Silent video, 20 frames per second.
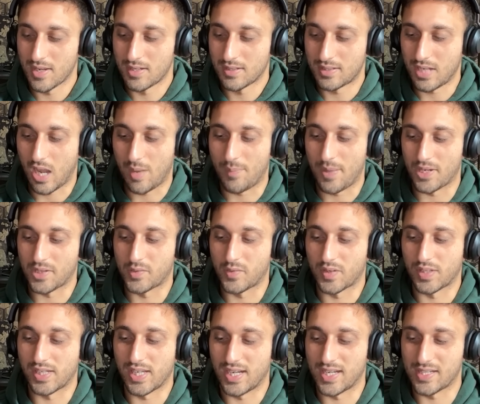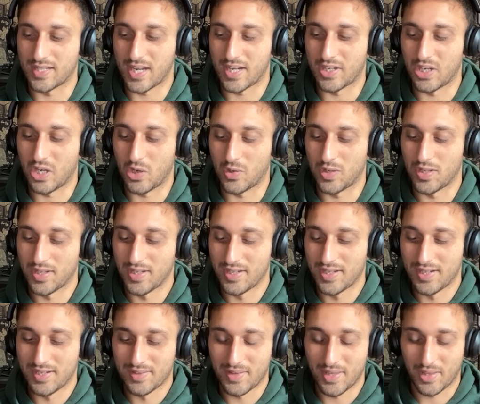top hedge fund guys I know,
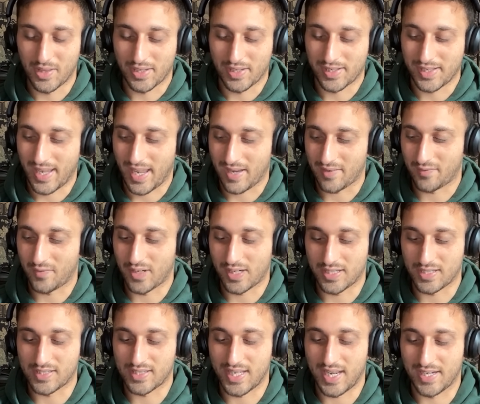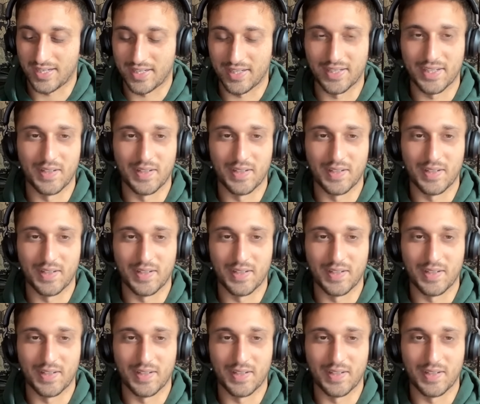they like can't fucking stand it